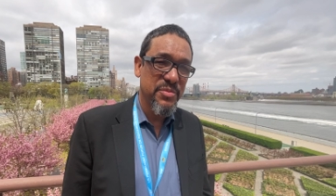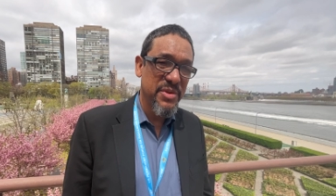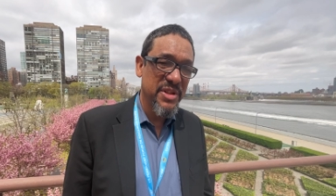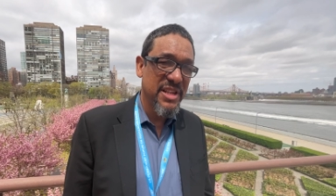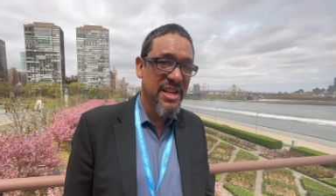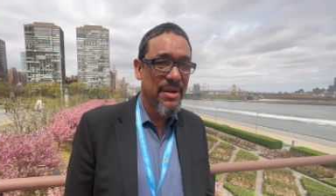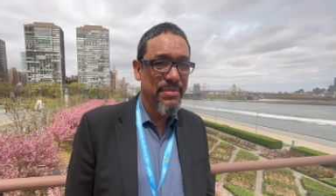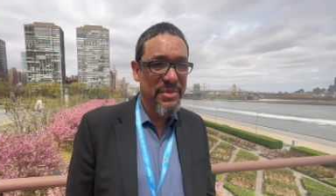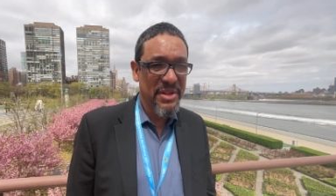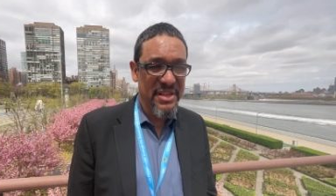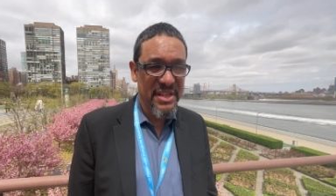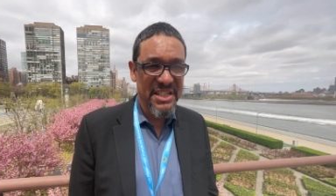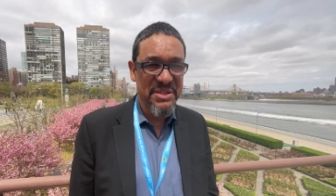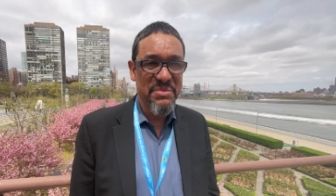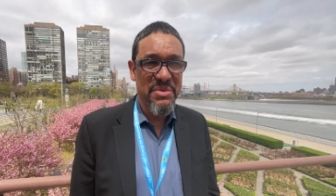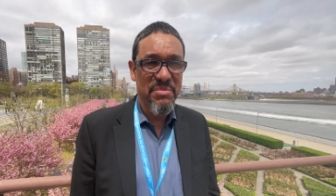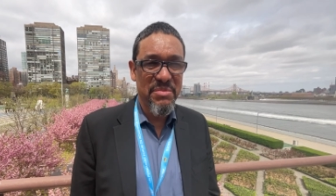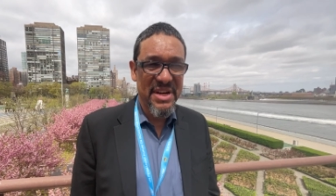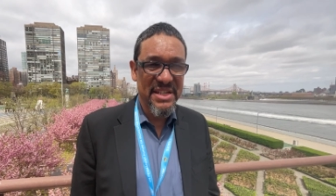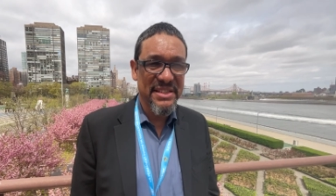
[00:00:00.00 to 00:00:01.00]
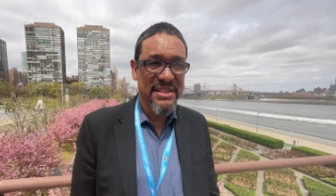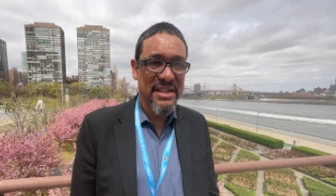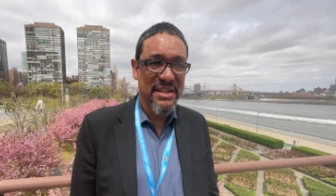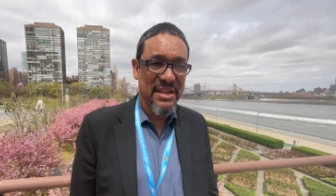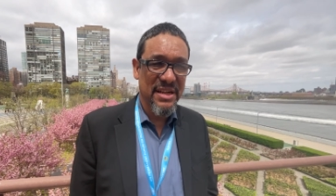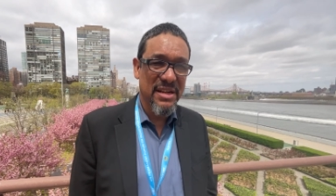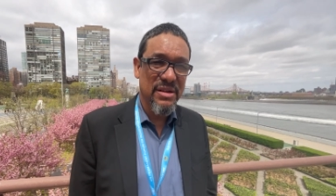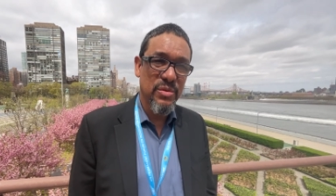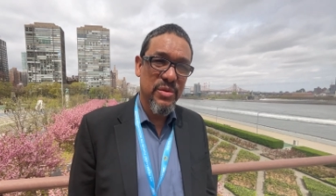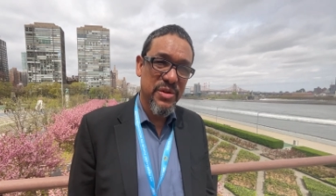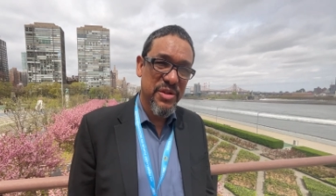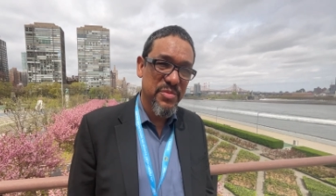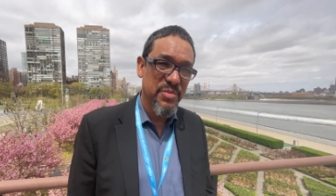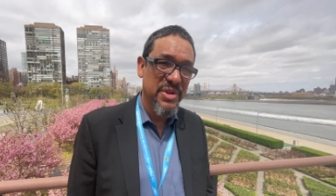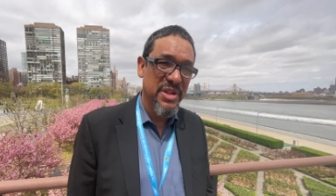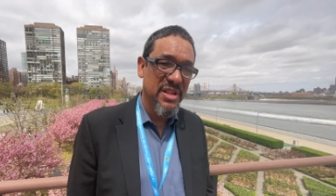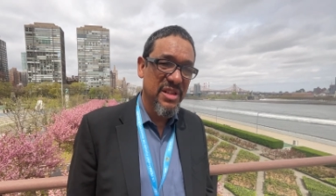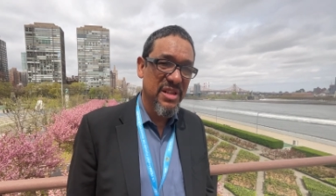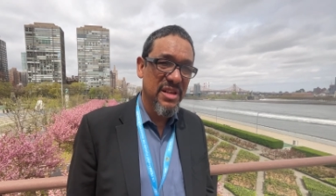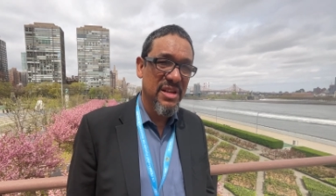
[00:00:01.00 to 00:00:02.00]
mean Yapti Tasba Masraka, which
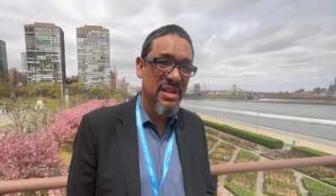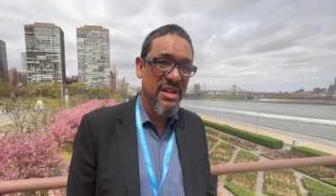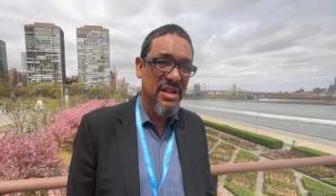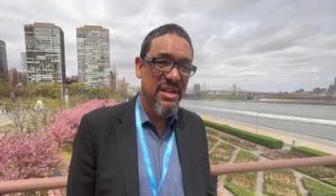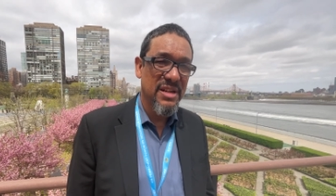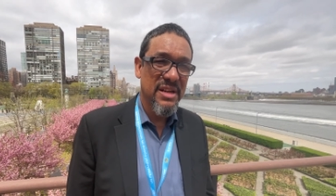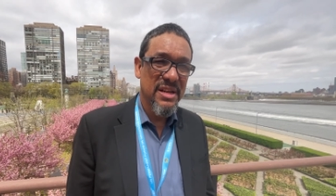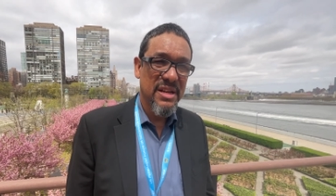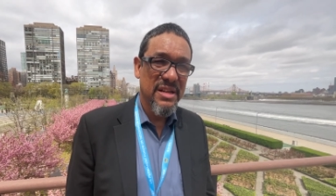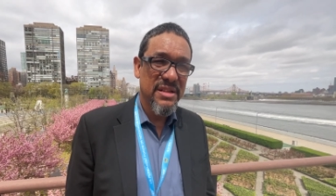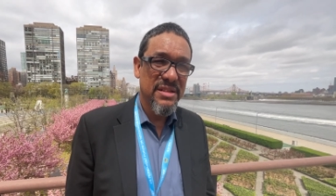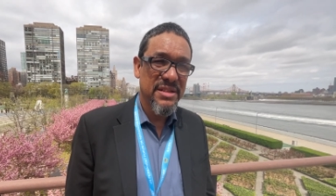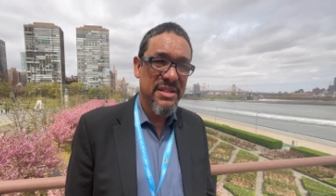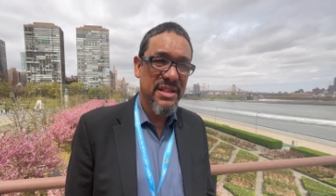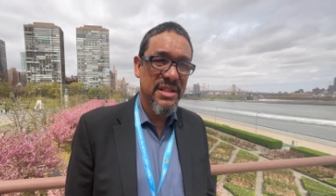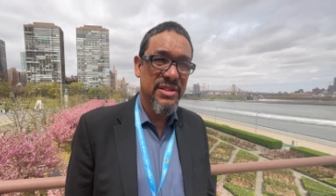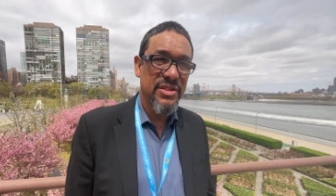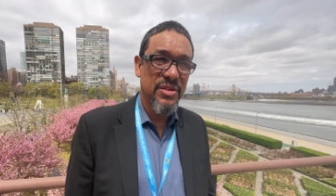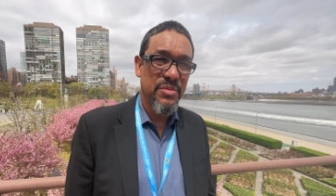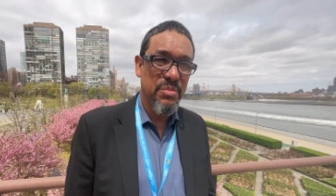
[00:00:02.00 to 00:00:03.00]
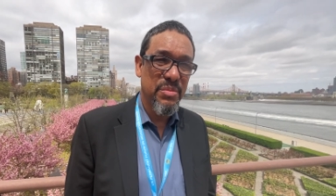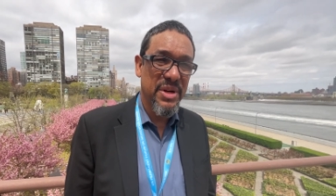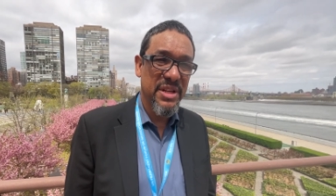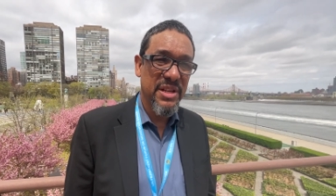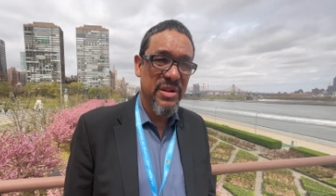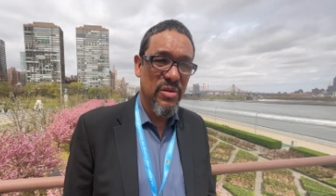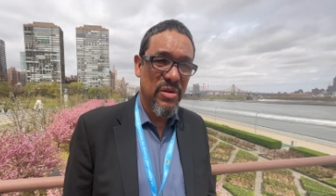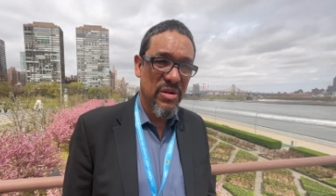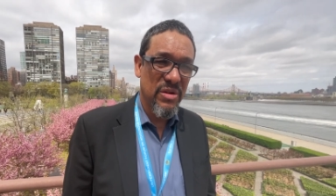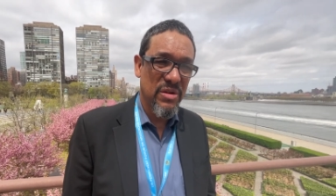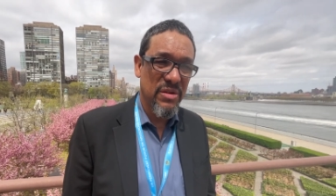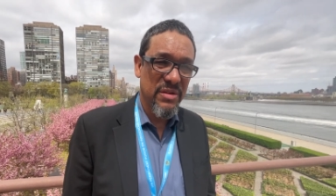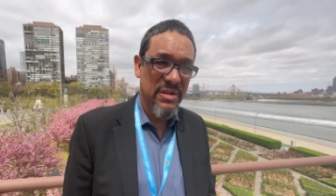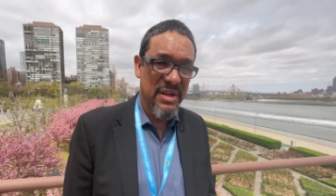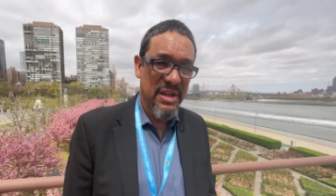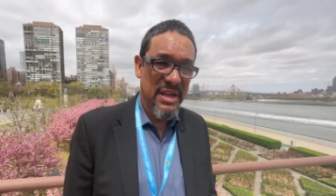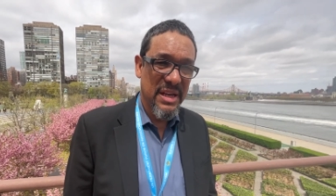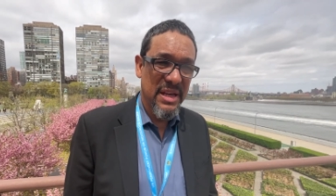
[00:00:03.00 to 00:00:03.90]
means the uh, seeds of Mother Earth.